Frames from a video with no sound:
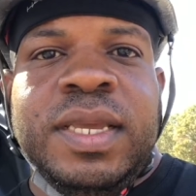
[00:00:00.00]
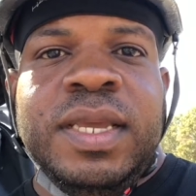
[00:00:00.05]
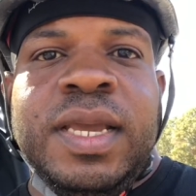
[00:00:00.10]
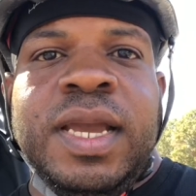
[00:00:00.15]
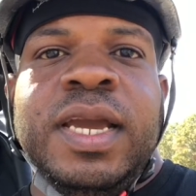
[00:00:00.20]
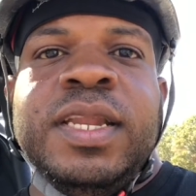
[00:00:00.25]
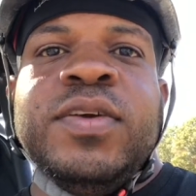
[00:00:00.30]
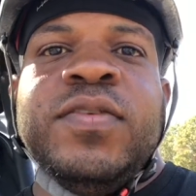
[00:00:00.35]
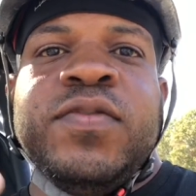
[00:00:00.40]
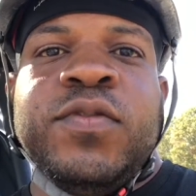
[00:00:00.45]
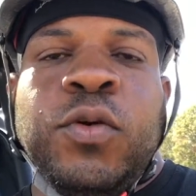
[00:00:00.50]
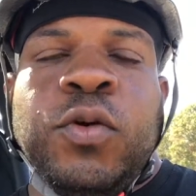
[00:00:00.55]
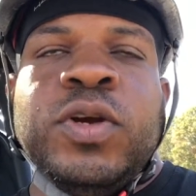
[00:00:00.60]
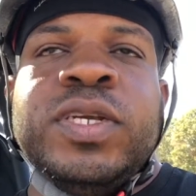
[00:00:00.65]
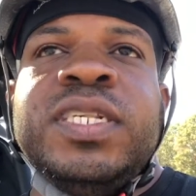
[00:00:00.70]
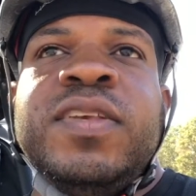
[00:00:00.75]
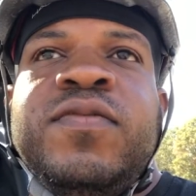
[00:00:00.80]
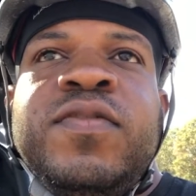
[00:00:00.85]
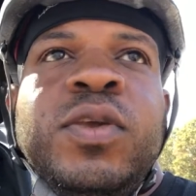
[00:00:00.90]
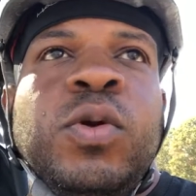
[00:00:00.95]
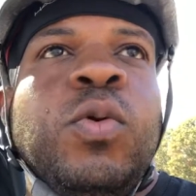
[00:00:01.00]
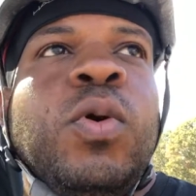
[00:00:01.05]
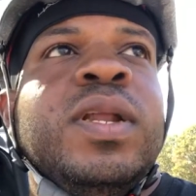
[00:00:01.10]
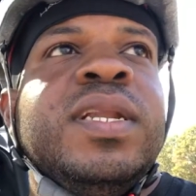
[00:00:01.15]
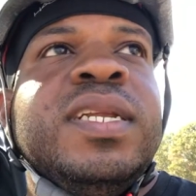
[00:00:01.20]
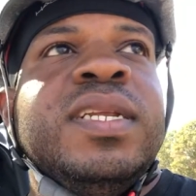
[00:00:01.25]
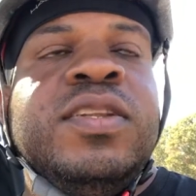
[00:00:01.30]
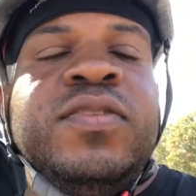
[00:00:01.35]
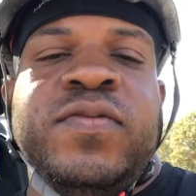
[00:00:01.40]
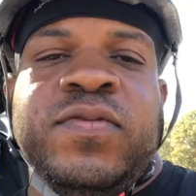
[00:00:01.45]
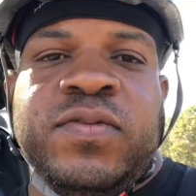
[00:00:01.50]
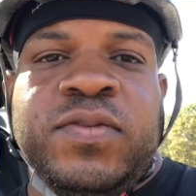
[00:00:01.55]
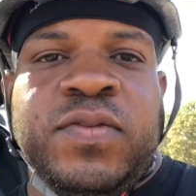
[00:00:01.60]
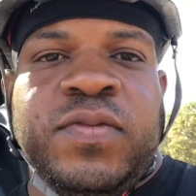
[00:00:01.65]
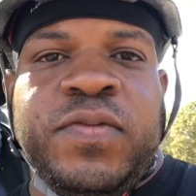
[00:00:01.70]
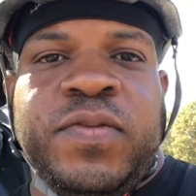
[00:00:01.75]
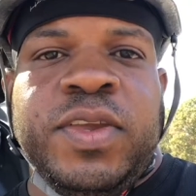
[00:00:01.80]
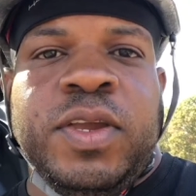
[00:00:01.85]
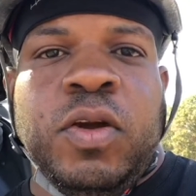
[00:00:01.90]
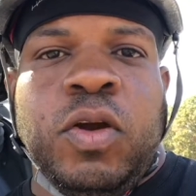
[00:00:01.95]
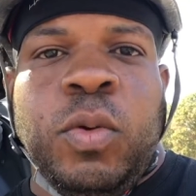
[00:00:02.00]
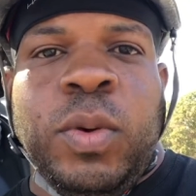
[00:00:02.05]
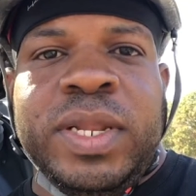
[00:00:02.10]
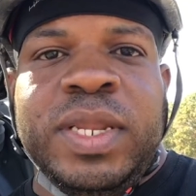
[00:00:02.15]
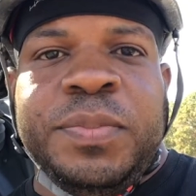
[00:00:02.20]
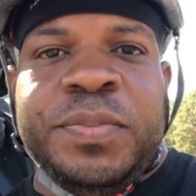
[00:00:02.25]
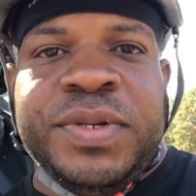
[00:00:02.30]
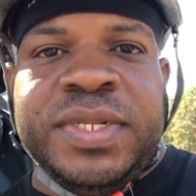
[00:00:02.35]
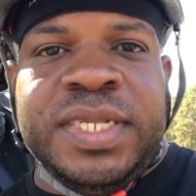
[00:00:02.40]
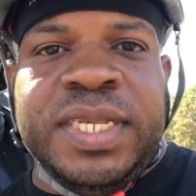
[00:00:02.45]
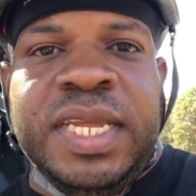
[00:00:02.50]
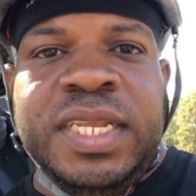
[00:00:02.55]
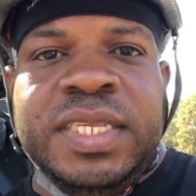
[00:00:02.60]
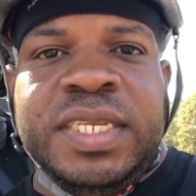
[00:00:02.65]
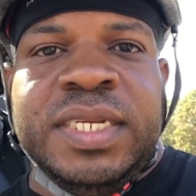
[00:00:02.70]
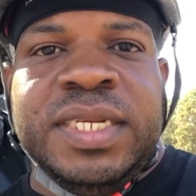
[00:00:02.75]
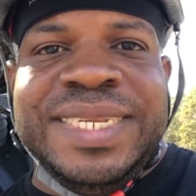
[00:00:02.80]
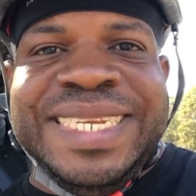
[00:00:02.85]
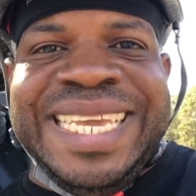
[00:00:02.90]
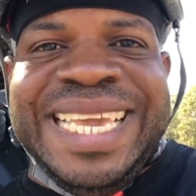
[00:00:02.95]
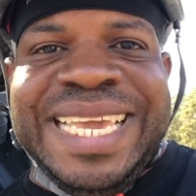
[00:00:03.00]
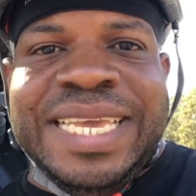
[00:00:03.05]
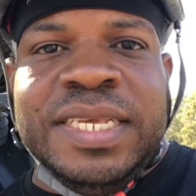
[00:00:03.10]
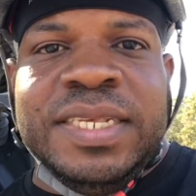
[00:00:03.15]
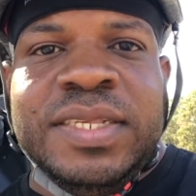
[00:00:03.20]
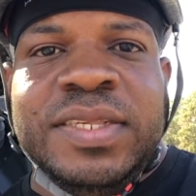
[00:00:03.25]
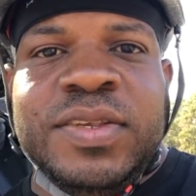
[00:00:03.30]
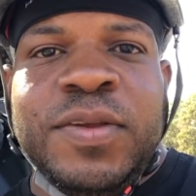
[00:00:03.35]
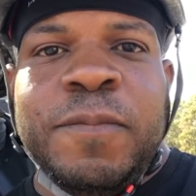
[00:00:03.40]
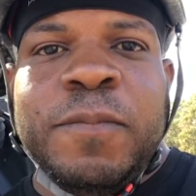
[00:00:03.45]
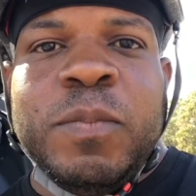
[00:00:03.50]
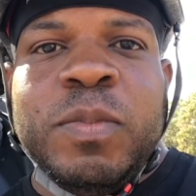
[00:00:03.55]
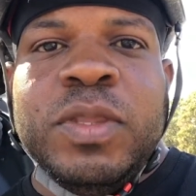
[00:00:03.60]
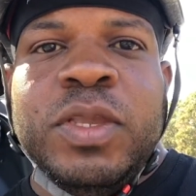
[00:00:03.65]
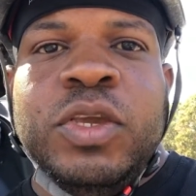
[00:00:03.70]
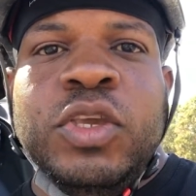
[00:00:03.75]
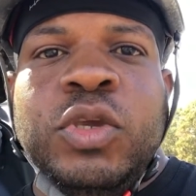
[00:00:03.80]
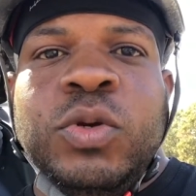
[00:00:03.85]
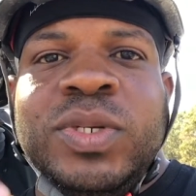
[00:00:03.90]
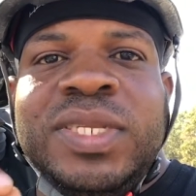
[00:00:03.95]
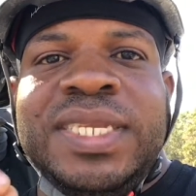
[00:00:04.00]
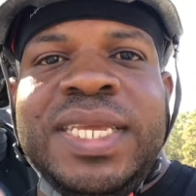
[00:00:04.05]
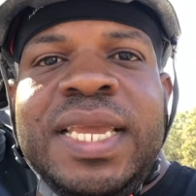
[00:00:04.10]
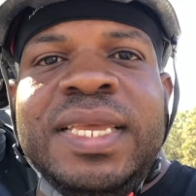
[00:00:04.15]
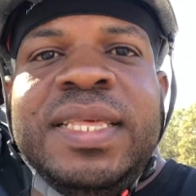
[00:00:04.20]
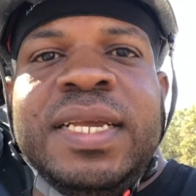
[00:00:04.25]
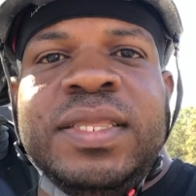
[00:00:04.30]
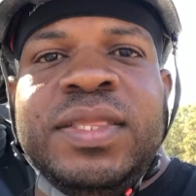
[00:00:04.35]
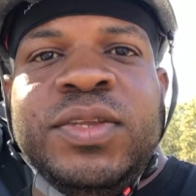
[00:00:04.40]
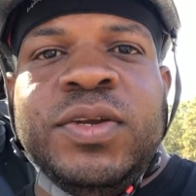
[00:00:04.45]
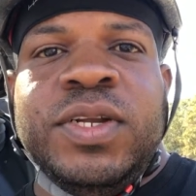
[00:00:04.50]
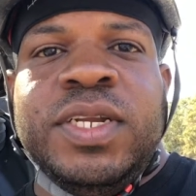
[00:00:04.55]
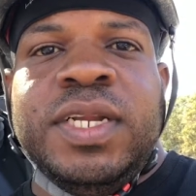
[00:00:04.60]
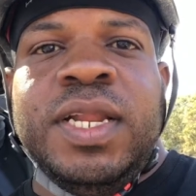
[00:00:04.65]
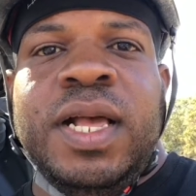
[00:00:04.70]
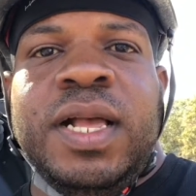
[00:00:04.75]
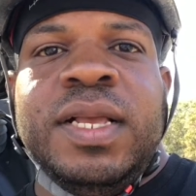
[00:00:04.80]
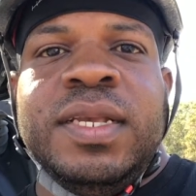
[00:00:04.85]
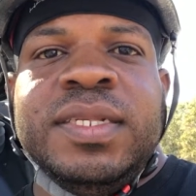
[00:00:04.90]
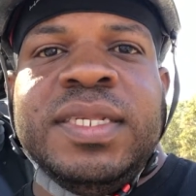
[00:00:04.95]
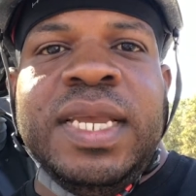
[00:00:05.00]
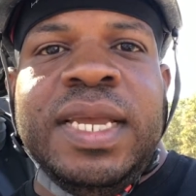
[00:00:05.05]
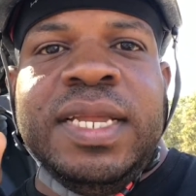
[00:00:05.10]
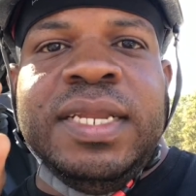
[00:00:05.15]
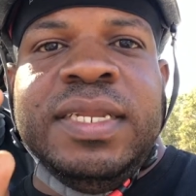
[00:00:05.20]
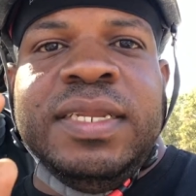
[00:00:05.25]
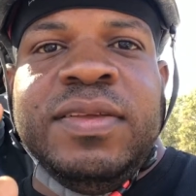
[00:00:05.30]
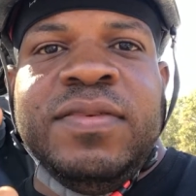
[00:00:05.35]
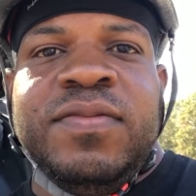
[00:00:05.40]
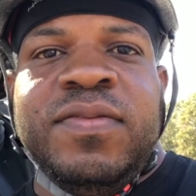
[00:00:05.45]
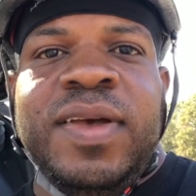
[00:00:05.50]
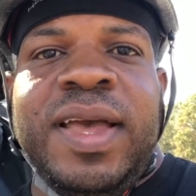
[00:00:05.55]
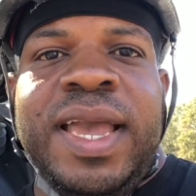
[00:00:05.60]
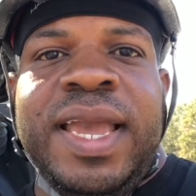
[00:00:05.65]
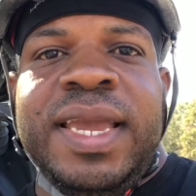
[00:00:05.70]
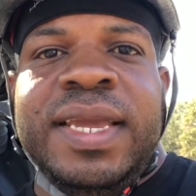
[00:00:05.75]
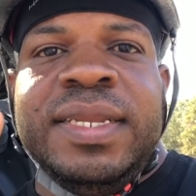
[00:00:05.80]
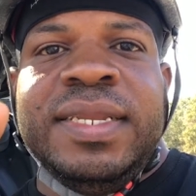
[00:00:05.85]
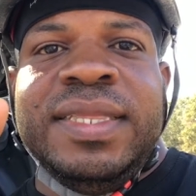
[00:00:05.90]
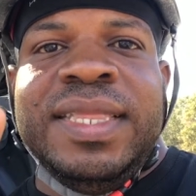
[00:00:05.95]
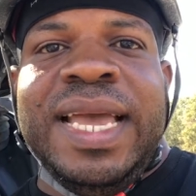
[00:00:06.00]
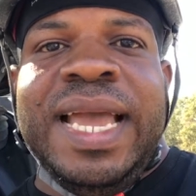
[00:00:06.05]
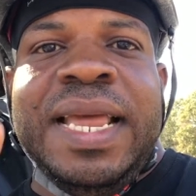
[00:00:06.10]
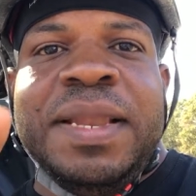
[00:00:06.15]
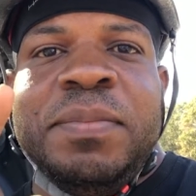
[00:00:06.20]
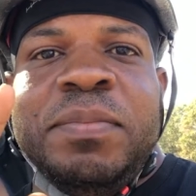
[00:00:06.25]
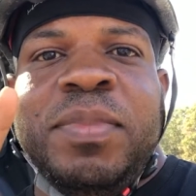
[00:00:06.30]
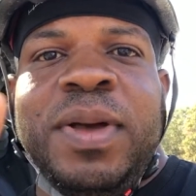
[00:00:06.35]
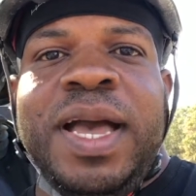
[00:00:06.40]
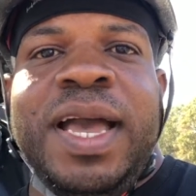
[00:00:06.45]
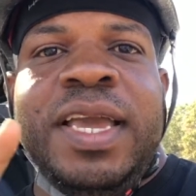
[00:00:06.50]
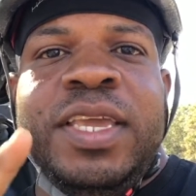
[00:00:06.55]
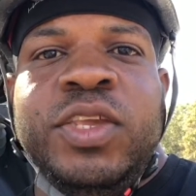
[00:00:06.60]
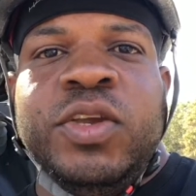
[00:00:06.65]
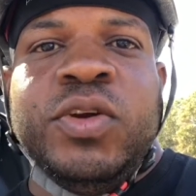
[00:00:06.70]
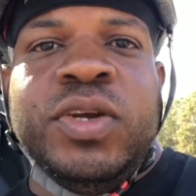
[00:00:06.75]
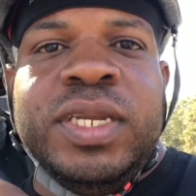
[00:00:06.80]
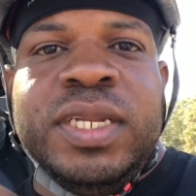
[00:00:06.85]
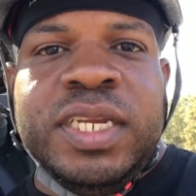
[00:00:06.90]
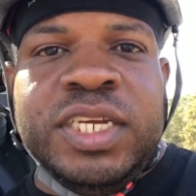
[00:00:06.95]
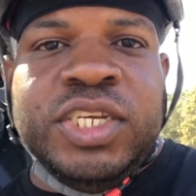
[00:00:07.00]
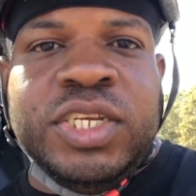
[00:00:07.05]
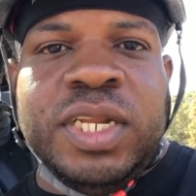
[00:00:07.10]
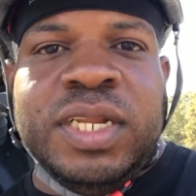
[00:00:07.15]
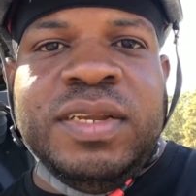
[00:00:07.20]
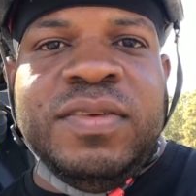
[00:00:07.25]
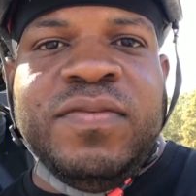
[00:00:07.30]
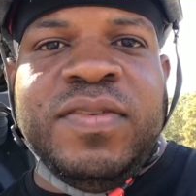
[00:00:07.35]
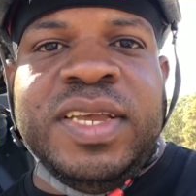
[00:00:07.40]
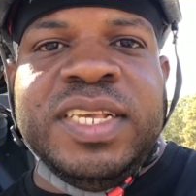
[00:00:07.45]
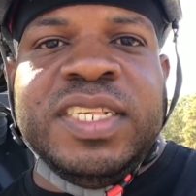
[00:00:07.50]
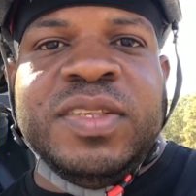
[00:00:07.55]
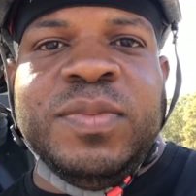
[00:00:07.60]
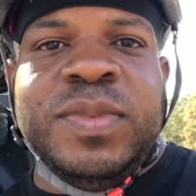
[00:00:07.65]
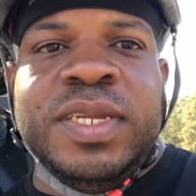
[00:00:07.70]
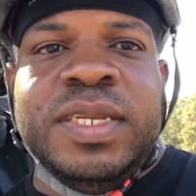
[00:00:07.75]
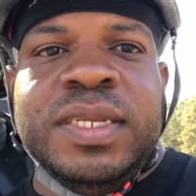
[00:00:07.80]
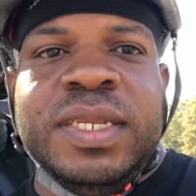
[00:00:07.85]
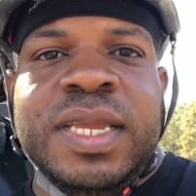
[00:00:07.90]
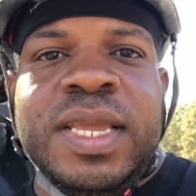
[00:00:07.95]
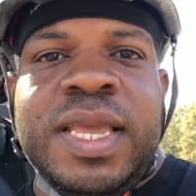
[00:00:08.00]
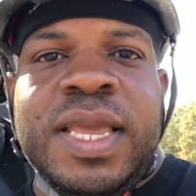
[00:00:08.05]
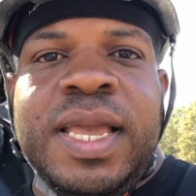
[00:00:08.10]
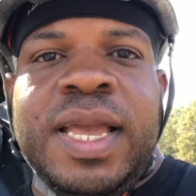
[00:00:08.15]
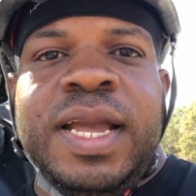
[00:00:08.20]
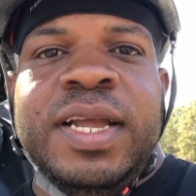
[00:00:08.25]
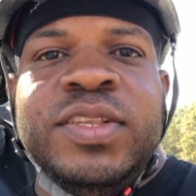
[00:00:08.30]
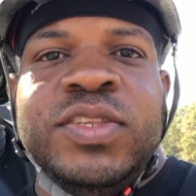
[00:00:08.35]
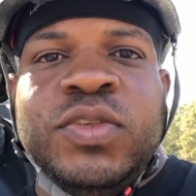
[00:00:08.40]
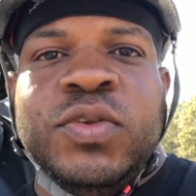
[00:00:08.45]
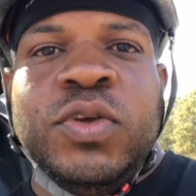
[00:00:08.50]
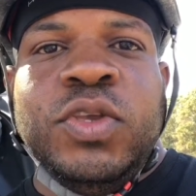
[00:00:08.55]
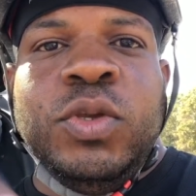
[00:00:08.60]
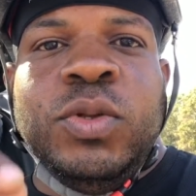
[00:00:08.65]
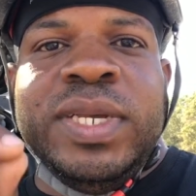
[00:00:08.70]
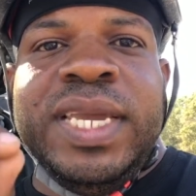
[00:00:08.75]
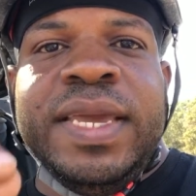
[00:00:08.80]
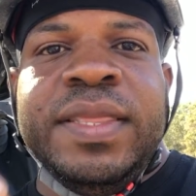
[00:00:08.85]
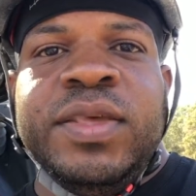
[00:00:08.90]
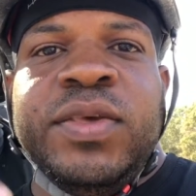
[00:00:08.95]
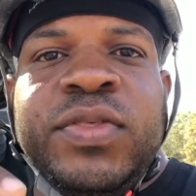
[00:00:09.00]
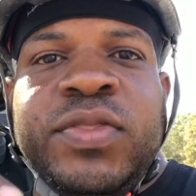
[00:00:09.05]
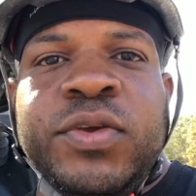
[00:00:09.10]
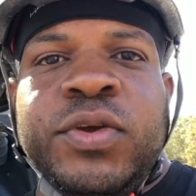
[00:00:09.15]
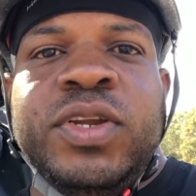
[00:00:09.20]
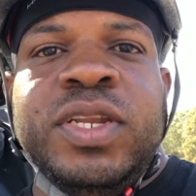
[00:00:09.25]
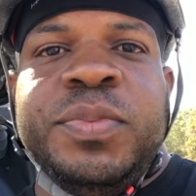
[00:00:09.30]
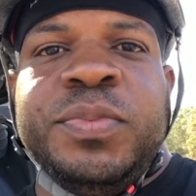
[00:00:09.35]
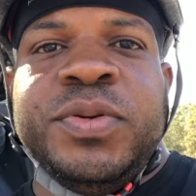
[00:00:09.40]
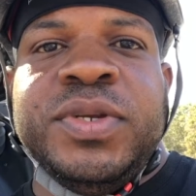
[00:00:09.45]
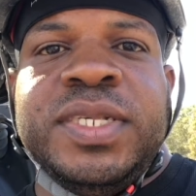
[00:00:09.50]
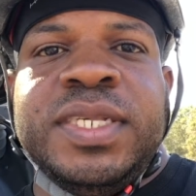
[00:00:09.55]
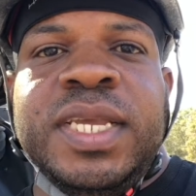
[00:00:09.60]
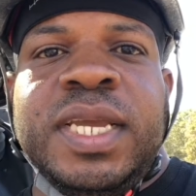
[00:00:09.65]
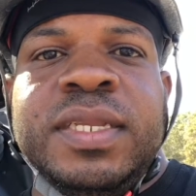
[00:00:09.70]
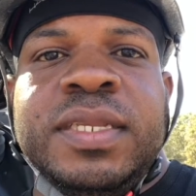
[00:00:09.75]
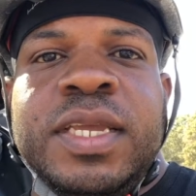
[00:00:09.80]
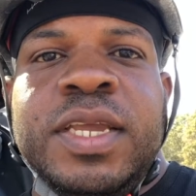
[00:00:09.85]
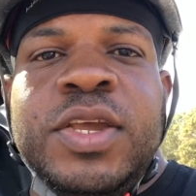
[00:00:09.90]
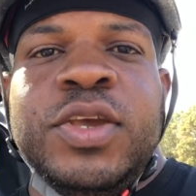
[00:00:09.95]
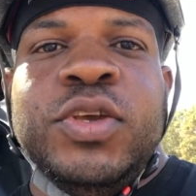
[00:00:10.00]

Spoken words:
And of course, if you wanted to figure out what the percentage is, you would take that $30 and divide that by your initial investment, and so you'll get the 30%.